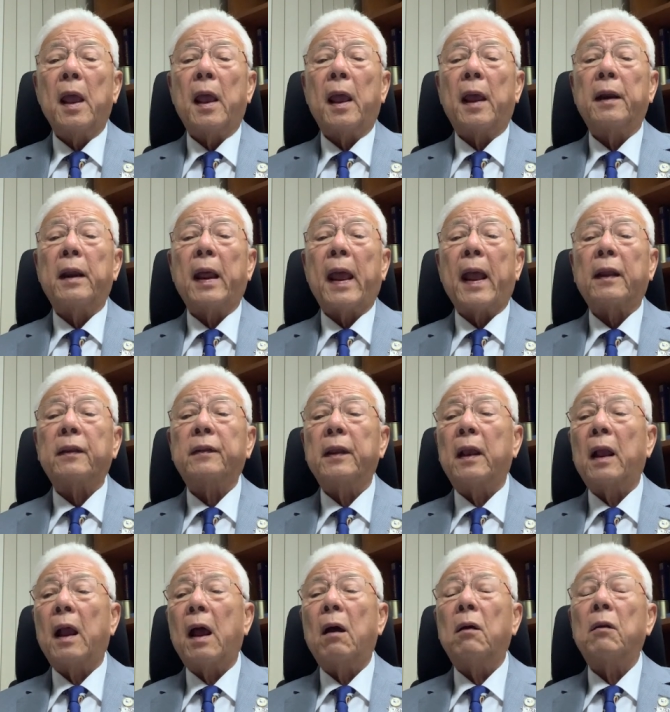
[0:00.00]
and
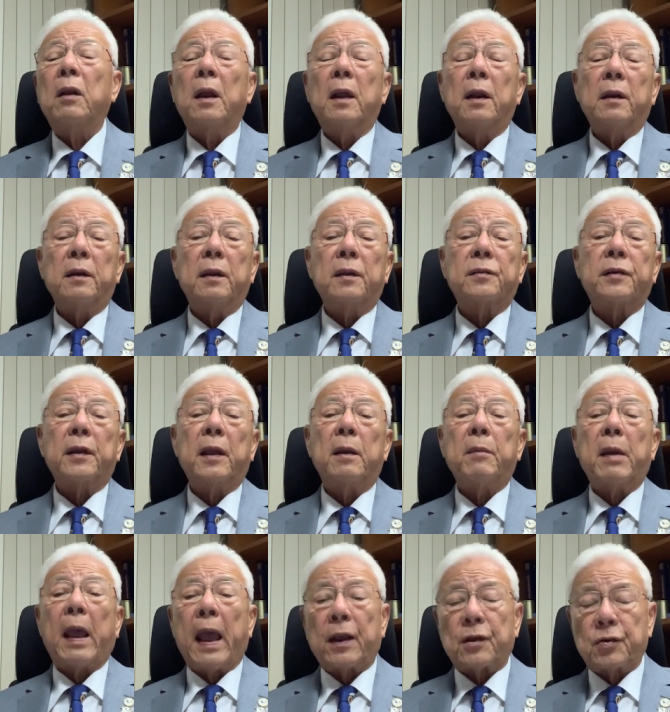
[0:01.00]
acting out the
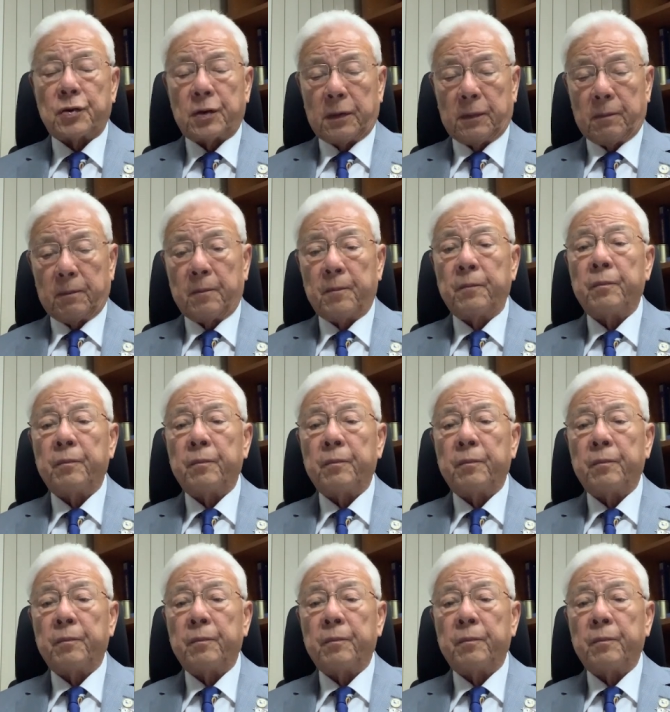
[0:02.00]
same action.